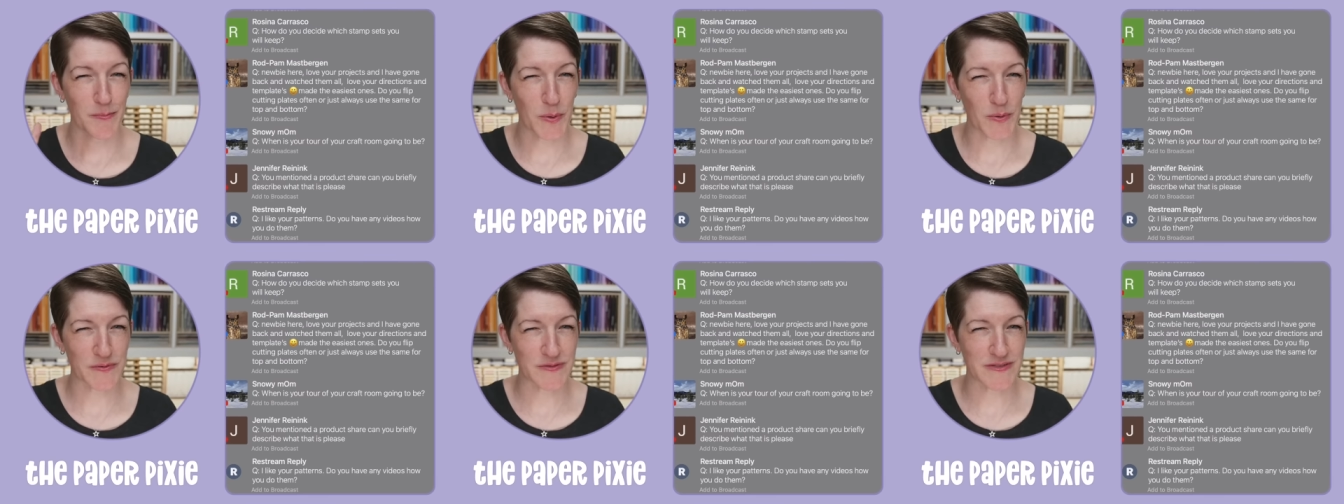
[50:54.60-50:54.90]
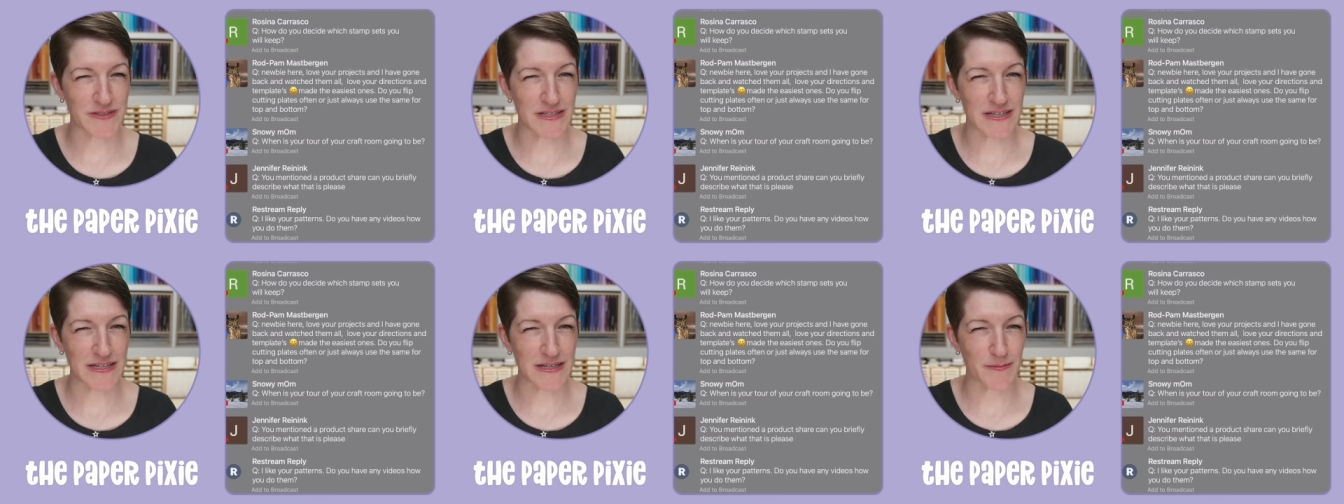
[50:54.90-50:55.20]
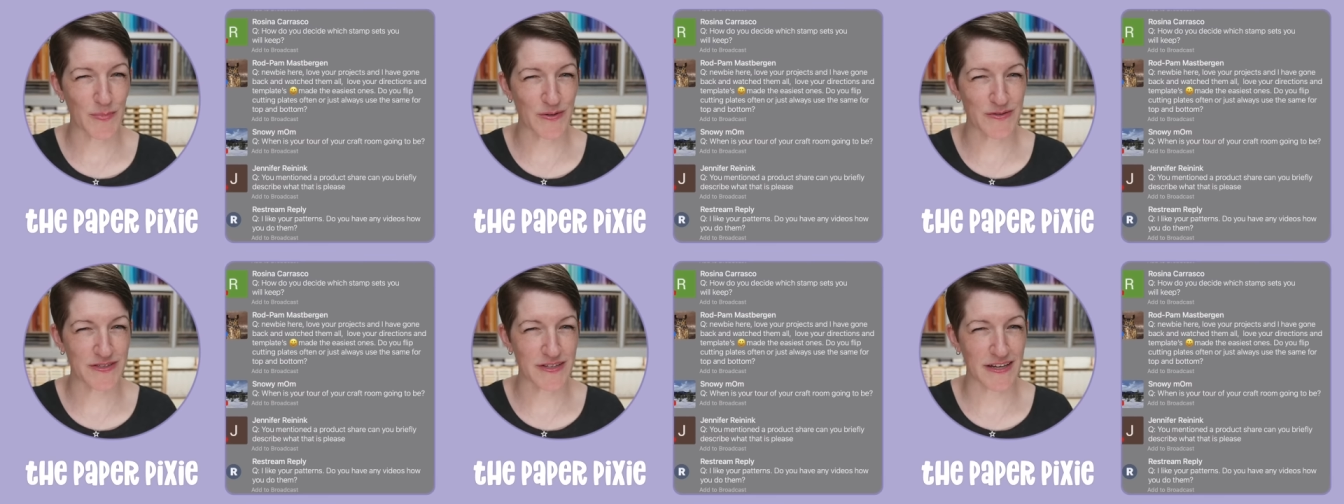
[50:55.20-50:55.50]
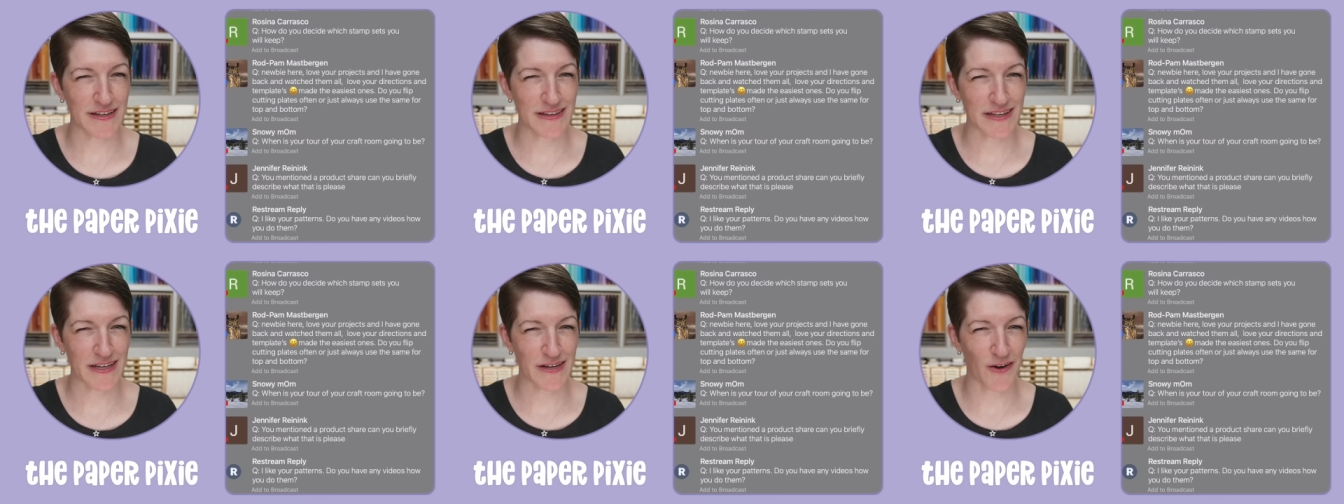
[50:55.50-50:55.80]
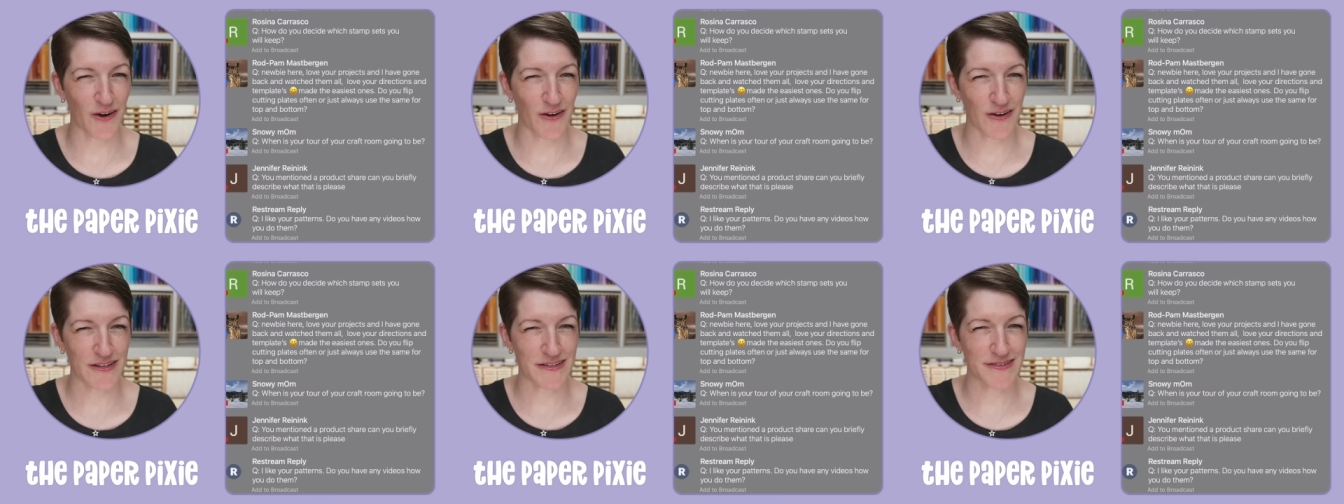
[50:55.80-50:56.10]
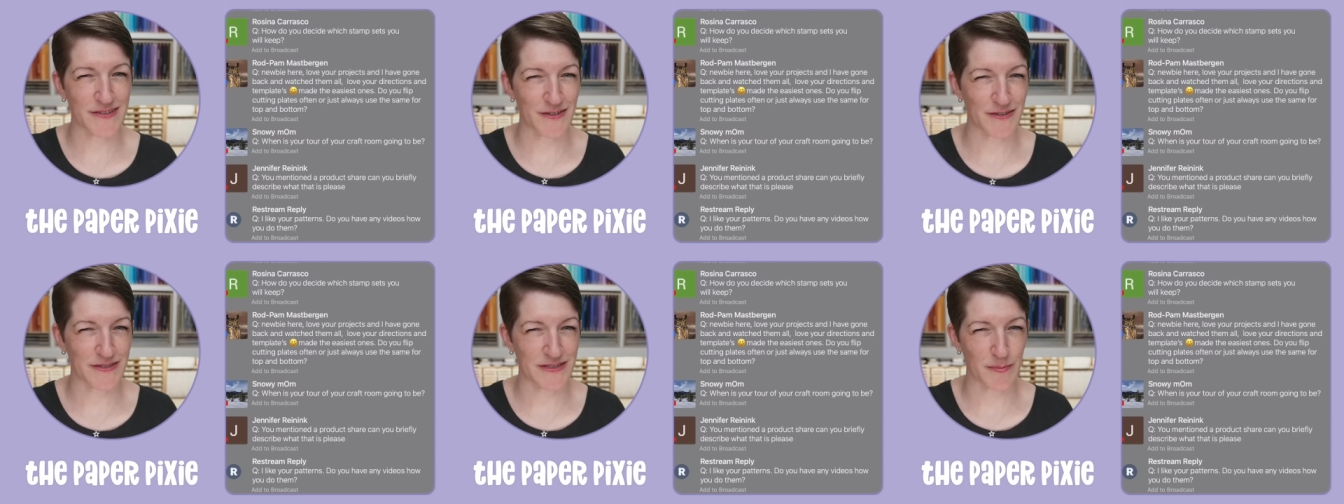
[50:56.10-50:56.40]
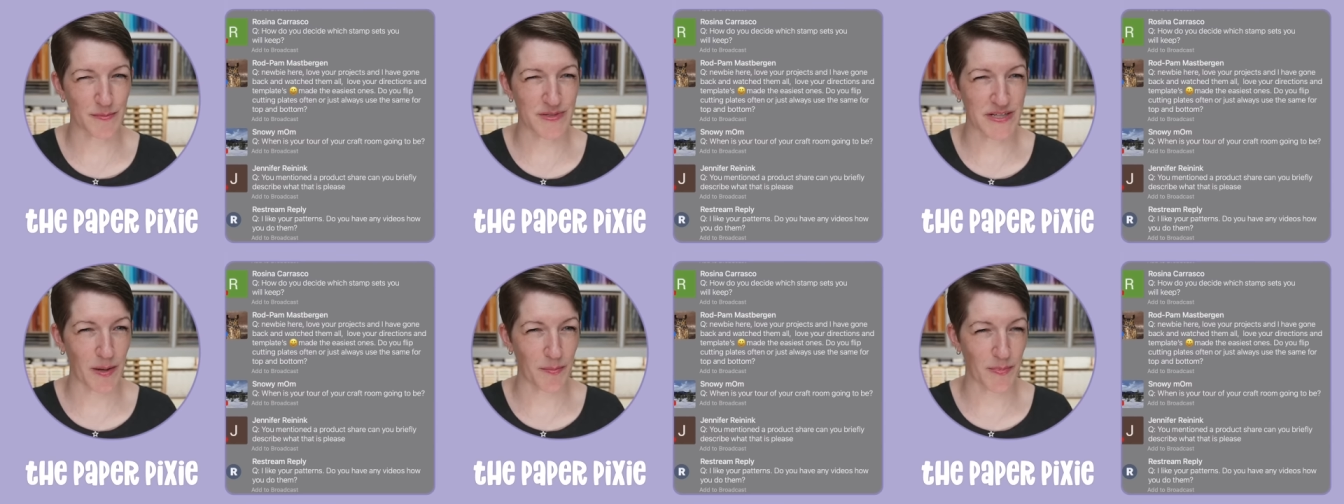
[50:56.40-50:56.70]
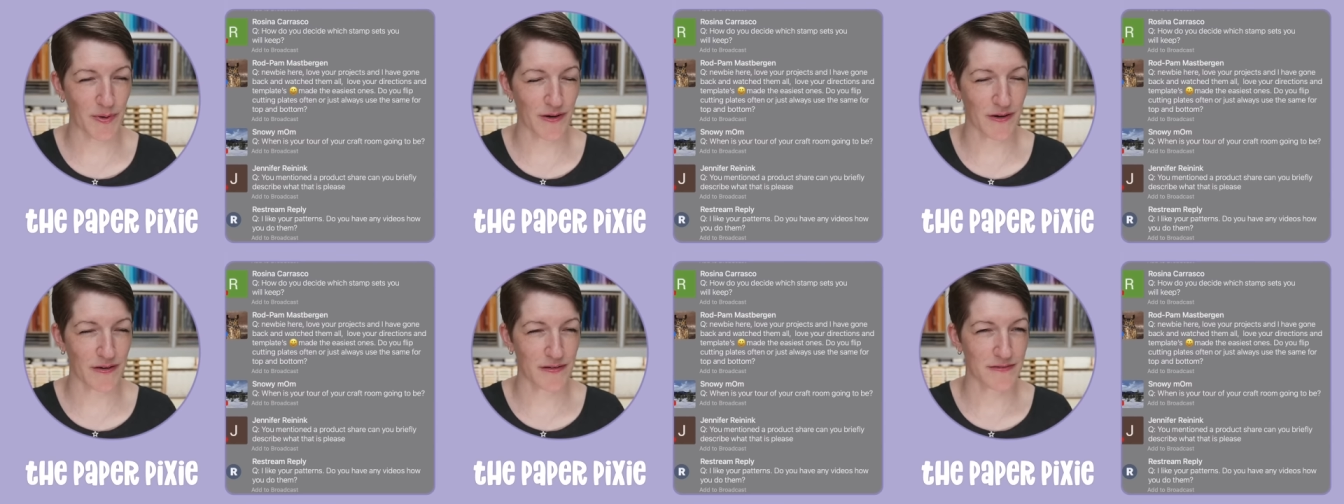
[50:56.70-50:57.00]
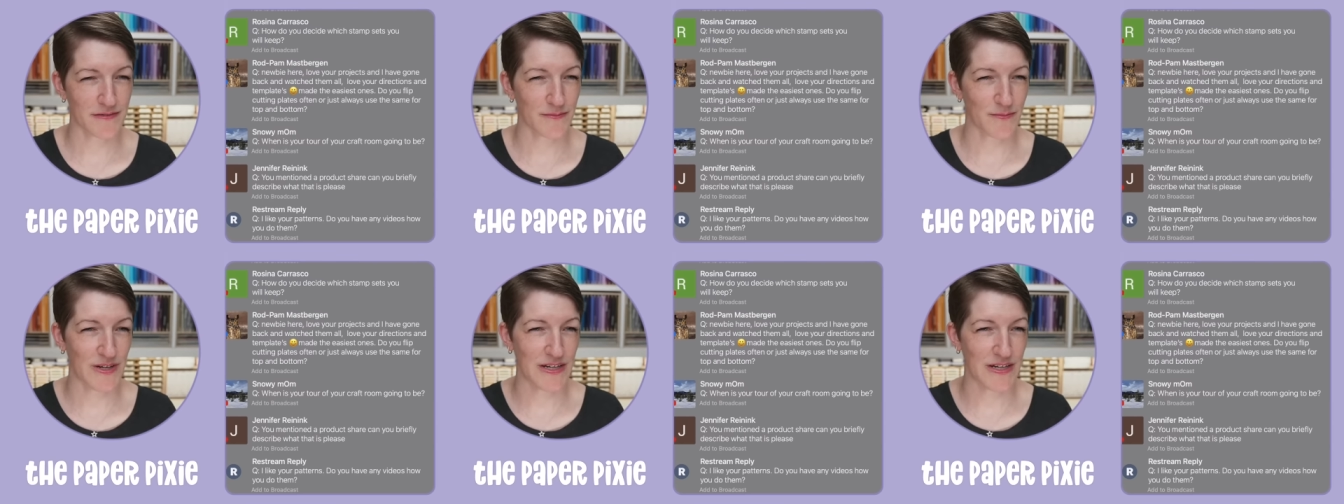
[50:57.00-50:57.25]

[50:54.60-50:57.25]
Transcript: mostly most likely in August or September.